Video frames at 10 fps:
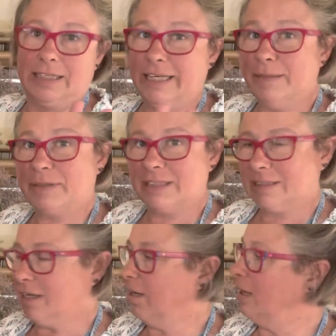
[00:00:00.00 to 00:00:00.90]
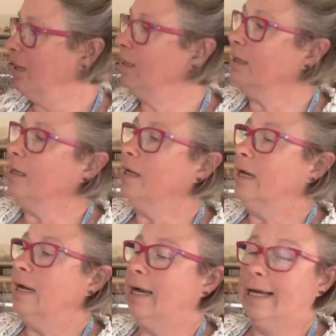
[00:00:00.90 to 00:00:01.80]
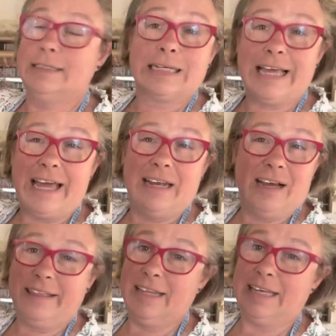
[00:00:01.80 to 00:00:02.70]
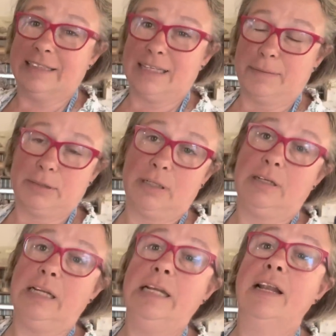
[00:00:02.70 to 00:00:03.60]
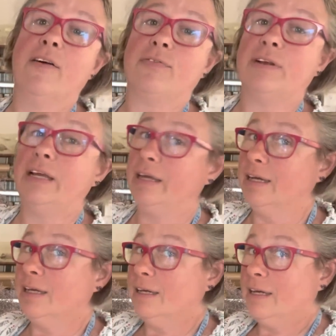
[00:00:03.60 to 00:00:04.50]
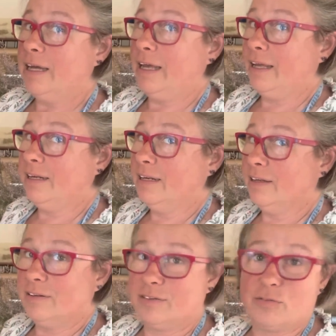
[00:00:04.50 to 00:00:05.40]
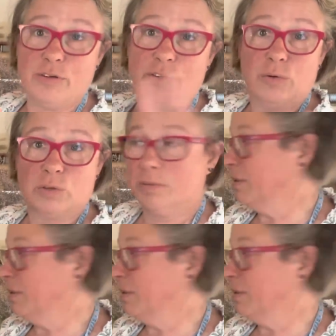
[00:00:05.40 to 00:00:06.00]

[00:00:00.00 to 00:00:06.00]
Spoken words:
It keeps its colour, and again, I think it's absolutely lovely through the autumn